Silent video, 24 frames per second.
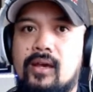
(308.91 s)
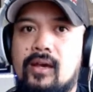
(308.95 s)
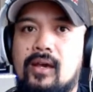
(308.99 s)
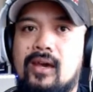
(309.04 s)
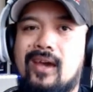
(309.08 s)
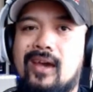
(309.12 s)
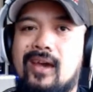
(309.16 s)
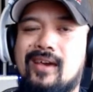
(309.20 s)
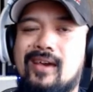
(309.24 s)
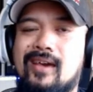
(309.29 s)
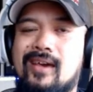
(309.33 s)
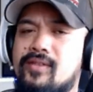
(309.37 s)

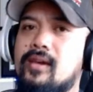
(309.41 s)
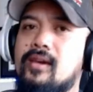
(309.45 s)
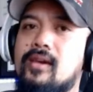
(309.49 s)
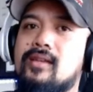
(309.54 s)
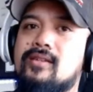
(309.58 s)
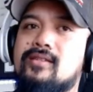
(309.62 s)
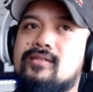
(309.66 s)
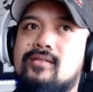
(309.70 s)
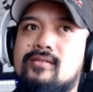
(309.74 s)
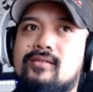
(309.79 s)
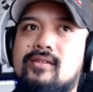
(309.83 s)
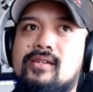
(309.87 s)
And I think
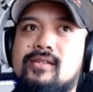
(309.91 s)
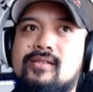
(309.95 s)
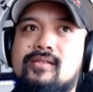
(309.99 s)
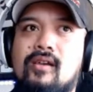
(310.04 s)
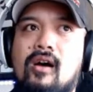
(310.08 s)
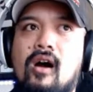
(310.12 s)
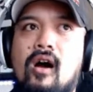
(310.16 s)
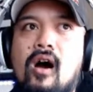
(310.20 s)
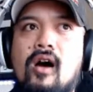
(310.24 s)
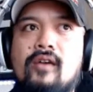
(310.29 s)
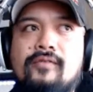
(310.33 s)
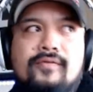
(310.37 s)
it's
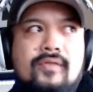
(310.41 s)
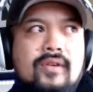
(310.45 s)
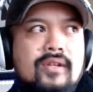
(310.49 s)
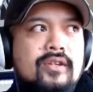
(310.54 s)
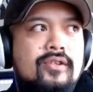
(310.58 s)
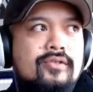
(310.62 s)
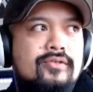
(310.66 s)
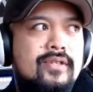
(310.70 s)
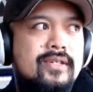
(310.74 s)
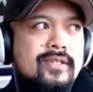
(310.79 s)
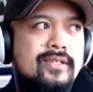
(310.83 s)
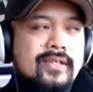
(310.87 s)
often
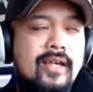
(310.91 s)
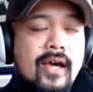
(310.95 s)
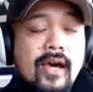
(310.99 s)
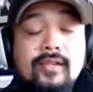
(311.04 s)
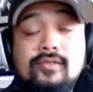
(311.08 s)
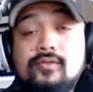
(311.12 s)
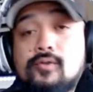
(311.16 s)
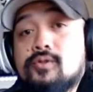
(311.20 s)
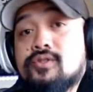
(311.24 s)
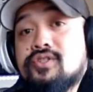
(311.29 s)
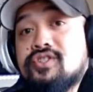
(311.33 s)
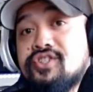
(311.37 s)

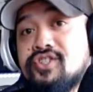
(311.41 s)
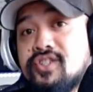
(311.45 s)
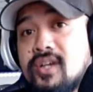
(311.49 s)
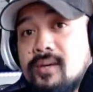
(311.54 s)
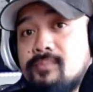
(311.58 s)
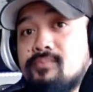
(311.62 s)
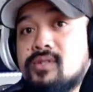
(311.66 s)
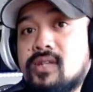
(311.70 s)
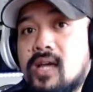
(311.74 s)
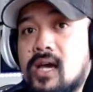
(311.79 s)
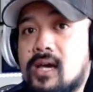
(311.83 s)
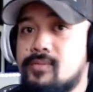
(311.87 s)
criticized or
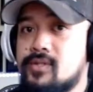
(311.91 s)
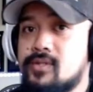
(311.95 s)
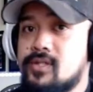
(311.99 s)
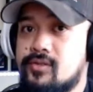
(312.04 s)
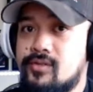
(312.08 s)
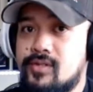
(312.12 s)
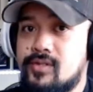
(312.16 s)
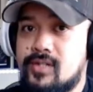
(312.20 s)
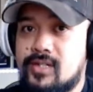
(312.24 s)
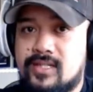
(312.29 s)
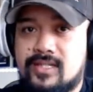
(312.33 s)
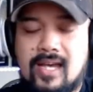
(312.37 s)
sometimes
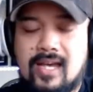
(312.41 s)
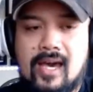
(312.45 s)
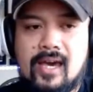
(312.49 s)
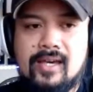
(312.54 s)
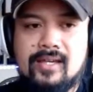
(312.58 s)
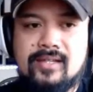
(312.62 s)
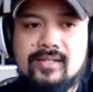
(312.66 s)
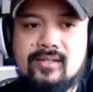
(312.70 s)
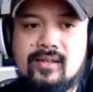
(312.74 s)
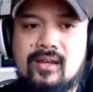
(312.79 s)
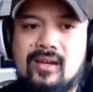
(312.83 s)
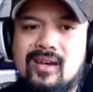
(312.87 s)

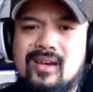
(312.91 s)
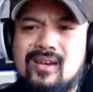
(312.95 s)
criticized